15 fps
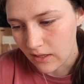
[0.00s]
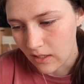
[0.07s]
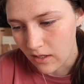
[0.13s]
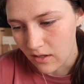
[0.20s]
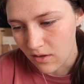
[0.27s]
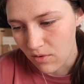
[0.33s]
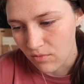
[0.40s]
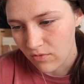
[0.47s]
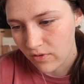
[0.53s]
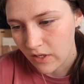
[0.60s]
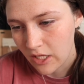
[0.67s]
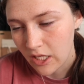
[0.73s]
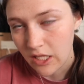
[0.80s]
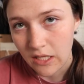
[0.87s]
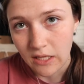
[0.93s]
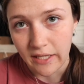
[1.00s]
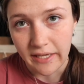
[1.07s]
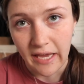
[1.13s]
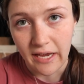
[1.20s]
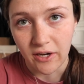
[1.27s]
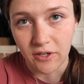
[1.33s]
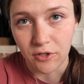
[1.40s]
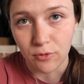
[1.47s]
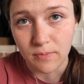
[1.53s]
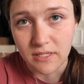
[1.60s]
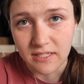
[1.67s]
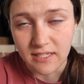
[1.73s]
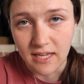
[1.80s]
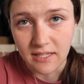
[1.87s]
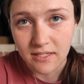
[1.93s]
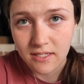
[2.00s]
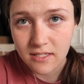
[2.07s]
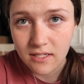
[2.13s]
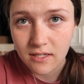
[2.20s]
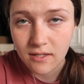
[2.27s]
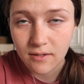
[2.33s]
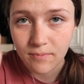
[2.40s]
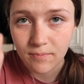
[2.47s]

love like Ariel Basset's